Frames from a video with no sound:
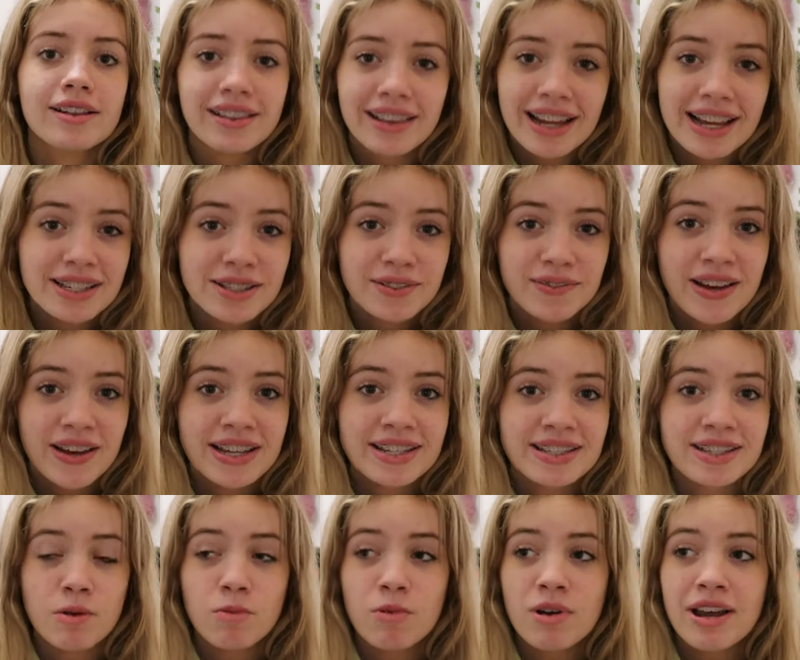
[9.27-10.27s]
Let's
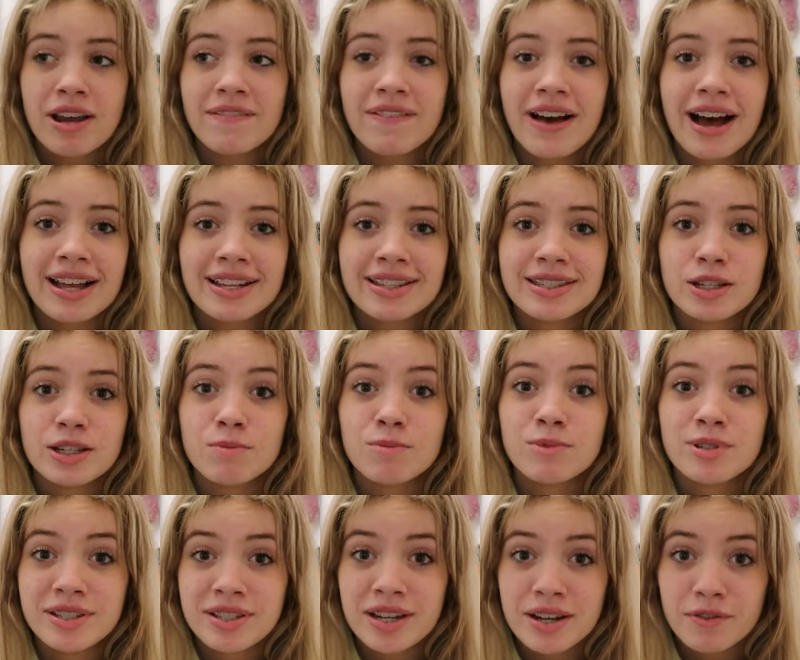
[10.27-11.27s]
face it, we have had
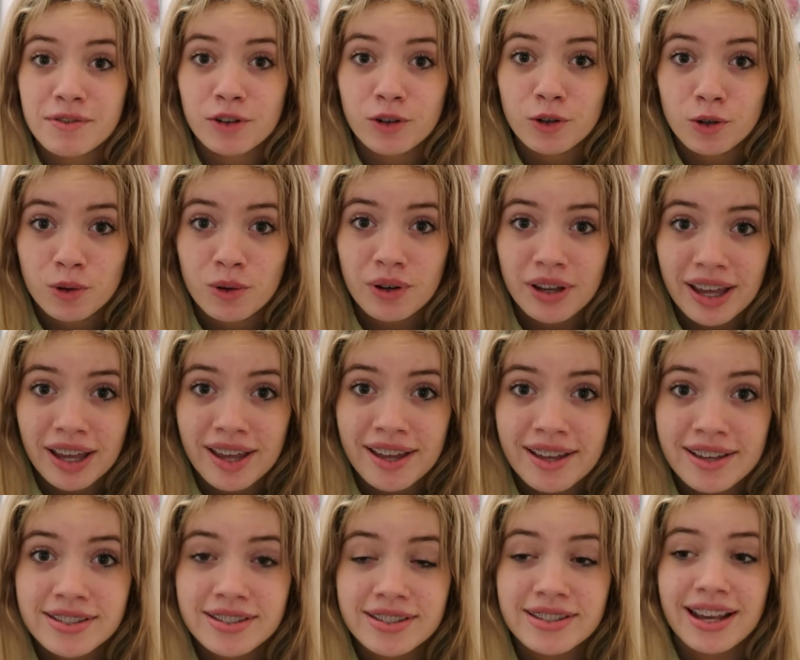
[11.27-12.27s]
some difficult
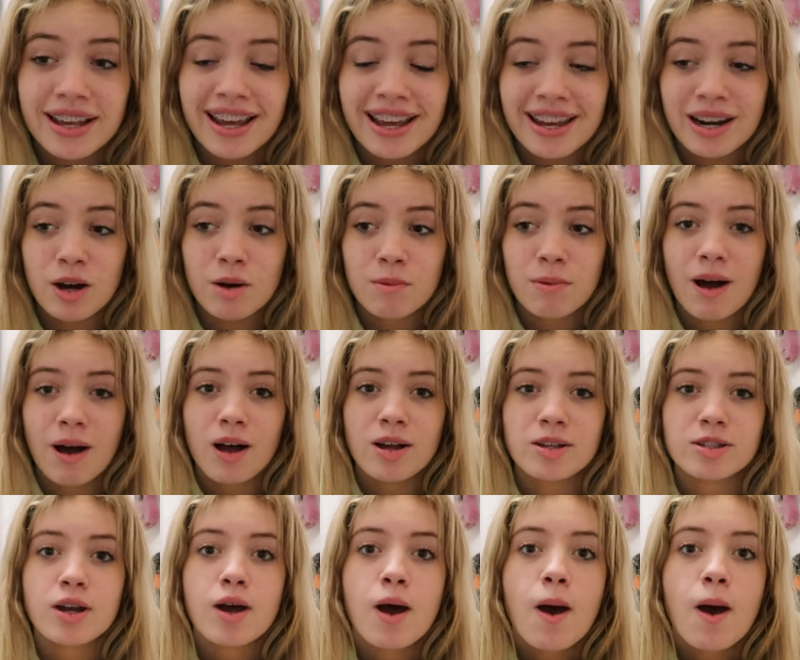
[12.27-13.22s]
years in our past,